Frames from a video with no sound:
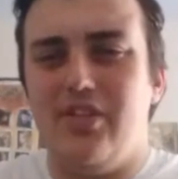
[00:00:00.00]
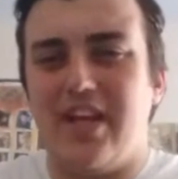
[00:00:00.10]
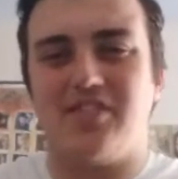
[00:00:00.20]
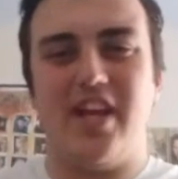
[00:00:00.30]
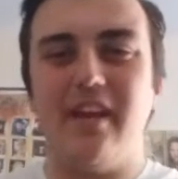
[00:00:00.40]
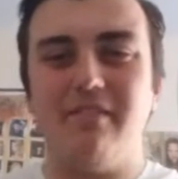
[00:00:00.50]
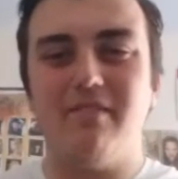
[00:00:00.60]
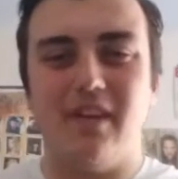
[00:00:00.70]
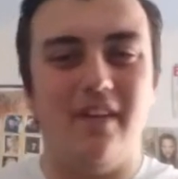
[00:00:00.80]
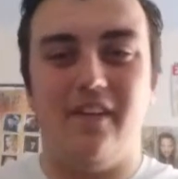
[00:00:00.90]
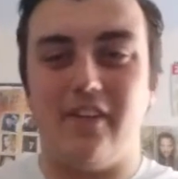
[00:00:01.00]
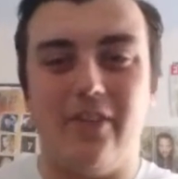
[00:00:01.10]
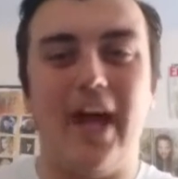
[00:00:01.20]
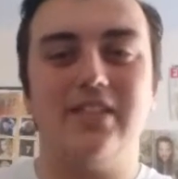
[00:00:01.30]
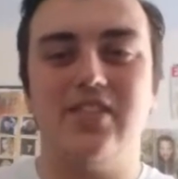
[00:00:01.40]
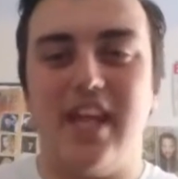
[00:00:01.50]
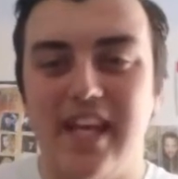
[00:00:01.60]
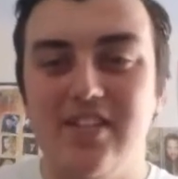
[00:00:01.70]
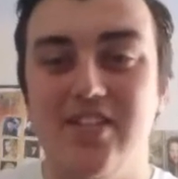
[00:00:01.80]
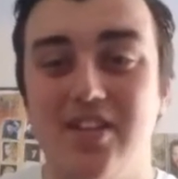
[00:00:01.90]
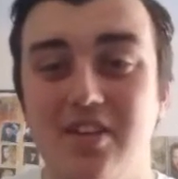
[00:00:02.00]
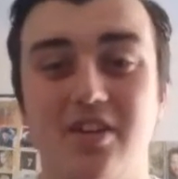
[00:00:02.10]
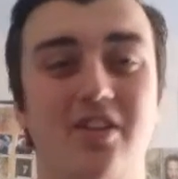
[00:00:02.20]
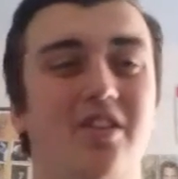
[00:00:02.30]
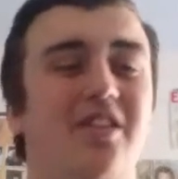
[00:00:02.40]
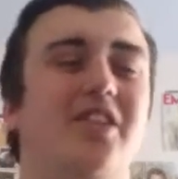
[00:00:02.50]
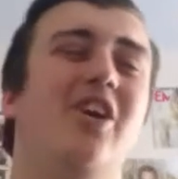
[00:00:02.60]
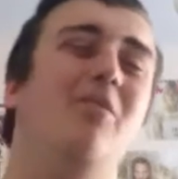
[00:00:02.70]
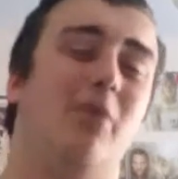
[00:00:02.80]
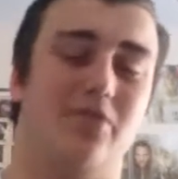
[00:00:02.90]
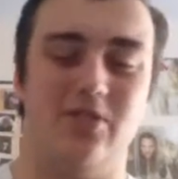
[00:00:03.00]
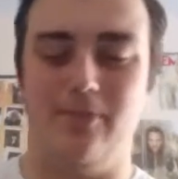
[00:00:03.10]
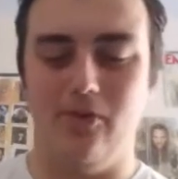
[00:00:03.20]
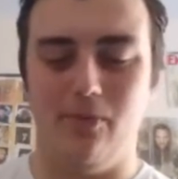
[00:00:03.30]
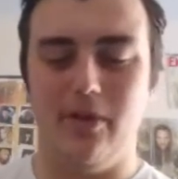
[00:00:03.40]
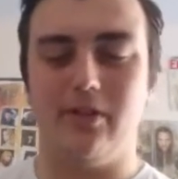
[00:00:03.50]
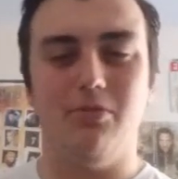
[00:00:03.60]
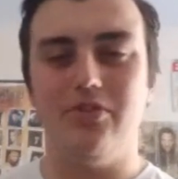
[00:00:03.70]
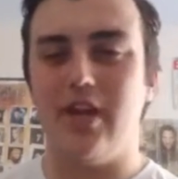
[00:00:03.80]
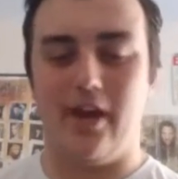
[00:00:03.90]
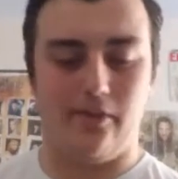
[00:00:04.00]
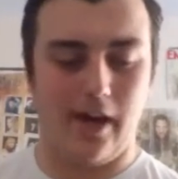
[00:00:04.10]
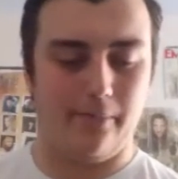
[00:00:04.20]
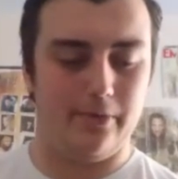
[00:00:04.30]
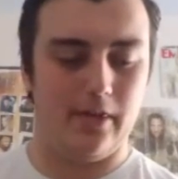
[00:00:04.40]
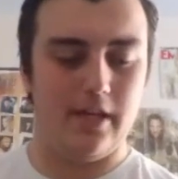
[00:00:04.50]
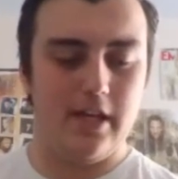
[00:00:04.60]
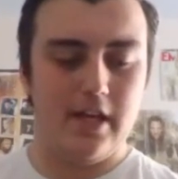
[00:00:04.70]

That's it. That's it. Come on, Spielberg, what the hell happened?